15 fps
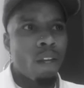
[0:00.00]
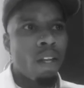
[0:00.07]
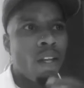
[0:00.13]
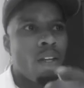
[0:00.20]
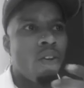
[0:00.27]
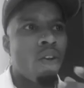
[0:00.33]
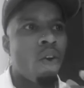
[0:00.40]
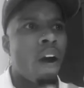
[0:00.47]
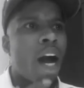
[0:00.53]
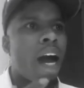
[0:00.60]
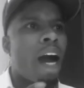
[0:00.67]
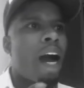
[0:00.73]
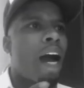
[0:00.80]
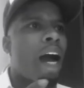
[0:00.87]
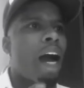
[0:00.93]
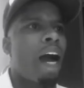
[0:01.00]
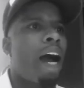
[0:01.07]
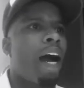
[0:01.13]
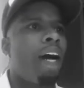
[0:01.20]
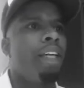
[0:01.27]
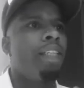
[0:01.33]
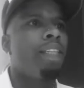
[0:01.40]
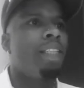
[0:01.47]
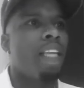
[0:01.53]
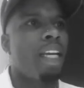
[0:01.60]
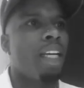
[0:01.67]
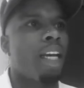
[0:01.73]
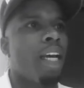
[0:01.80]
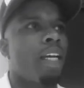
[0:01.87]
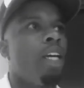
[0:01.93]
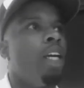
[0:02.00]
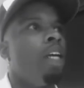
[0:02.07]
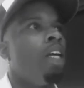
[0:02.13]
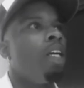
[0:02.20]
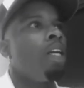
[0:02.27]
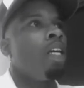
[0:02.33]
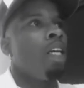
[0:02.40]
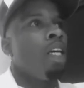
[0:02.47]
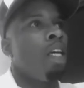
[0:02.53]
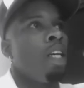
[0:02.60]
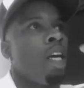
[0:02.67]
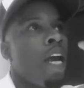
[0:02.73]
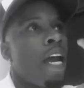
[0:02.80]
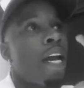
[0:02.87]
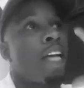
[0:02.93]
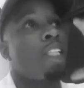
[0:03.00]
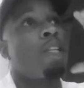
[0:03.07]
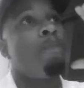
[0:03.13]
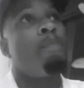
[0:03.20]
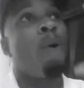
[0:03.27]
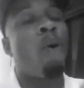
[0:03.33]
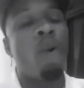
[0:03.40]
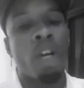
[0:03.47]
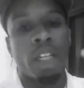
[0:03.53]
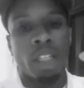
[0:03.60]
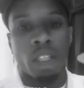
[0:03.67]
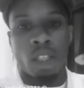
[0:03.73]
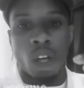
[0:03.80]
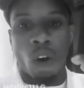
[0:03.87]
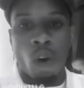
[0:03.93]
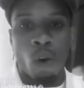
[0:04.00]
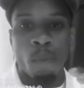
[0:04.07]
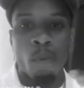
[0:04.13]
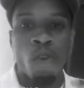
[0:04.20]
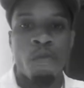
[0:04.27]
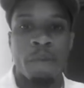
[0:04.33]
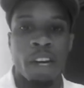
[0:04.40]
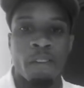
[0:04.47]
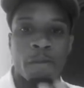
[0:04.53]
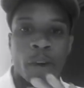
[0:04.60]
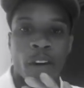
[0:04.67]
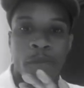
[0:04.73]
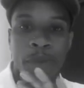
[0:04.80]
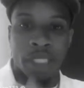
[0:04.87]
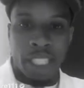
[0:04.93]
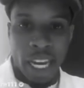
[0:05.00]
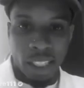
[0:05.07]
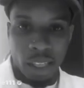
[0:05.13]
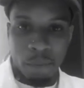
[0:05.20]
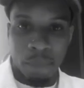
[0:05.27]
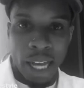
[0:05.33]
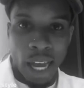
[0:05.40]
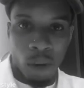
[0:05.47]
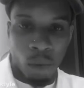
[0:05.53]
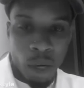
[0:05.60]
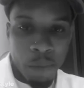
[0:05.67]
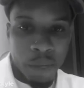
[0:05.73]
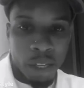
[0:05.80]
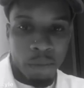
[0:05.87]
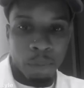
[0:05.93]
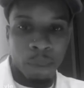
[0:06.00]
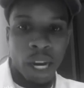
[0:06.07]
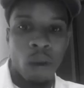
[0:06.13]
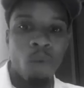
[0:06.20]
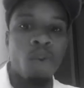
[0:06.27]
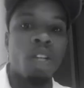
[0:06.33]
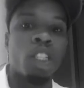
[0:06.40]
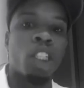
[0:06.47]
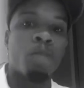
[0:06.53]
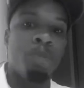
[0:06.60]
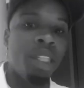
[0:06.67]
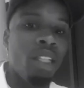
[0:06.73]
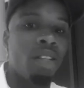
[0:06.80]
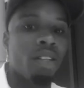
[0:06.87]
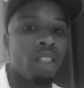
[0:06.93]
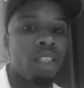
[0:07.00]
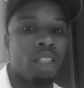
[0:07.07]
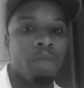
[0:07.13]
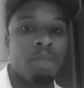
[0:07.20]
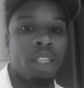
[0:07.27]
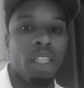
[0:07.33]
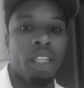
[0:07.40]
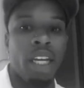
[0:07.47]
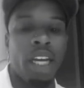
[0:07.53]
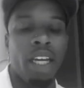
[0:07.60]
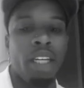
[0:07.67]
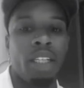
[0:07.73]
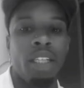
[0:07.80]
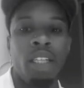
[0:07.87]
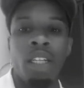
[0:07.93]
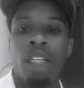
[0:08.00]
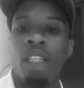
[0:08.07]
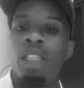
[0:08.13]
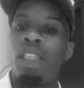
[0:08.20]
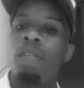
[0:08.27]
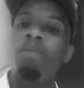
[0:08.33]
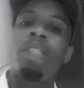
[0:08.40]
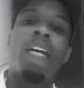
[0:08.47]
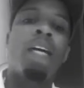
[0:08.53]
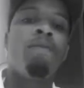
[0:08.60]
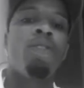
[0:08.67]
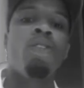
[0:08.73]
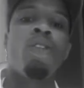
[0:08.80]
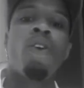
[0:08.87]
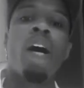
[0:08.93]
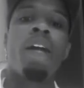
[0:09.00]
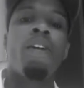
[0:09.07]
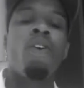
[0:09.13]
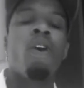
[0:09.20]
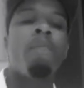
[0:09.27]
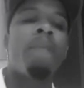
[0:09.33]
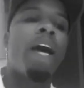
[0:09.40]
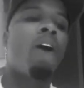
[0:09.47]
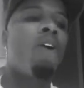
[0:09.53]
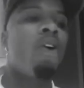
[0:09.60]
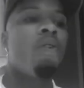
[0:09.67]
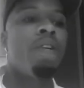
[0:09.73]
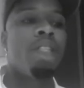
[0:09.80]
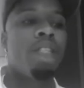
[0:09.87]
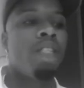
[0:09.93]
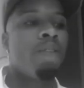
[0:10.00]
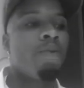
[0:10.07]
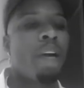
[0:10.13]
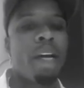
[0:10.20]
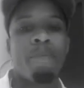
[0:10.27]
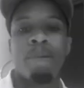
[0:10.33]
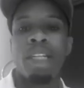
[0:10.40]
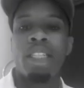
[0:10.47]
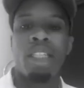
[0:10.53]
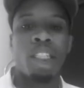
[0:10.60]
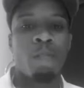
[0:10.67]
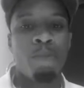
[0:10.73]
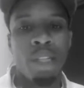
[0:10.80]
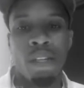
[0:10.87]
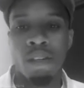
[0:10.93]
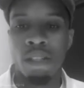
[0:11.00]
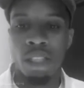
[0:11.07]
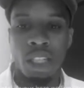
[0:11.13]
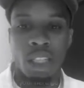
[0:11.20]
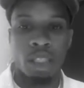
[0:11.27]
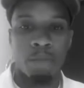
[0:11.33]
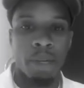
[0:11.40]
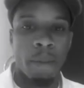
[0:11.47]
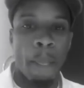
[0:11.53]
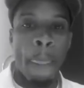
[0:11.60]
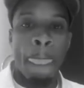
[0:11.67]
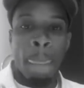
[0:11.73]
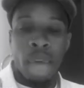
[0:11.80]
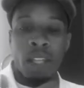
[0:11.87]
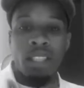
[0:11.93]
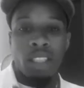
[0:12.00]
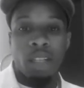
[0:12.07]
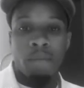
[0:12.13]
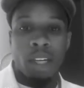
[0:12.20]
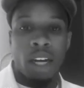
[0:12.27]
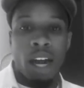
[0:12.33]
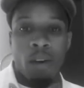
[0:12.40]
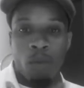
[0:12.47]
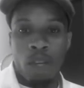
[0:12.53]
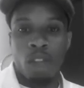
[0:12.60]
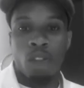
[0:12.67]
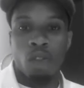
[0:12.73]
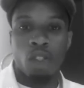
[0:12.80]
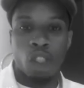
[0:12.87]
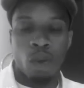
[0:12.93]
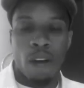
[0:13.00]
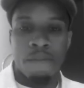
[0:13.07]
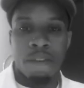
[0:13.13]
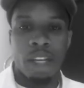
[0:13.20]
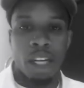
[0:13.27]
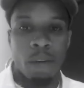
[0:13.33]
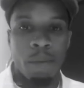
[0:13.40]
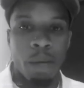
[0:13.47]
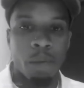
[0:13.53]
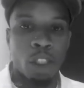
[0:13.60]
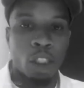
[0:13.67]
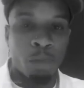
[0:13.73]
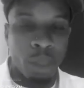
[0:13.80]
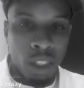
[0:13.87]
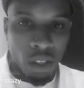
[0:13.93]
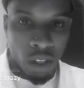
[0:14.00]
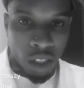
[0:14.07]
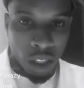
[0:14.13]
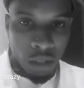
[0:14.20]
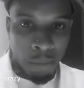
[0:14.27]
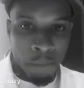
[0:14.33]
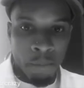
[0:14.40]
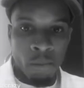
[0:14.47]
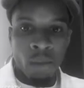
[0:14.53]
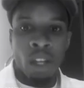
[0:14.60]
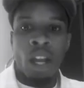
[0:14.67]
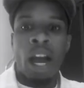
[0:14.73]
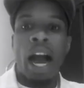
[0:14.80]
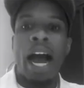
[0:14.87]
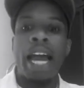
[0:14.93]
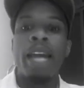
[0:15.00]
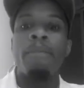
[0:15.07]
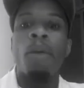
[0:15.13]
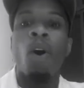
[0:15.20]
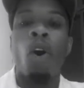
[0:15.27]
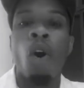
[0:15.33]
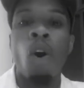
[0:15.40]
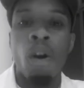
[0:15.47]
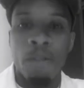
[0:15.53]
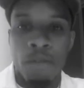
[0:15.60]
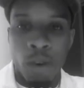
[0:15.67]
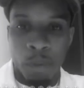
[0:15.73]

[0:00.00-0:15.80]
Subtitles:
I understand, like, and I support the whole movement of protecting black women, but I want to speak on something. And sometimes, I know I'm not always in the right place to speak on things, but this is something that I went through, and so I feel like I'm able to speak on it. I am all for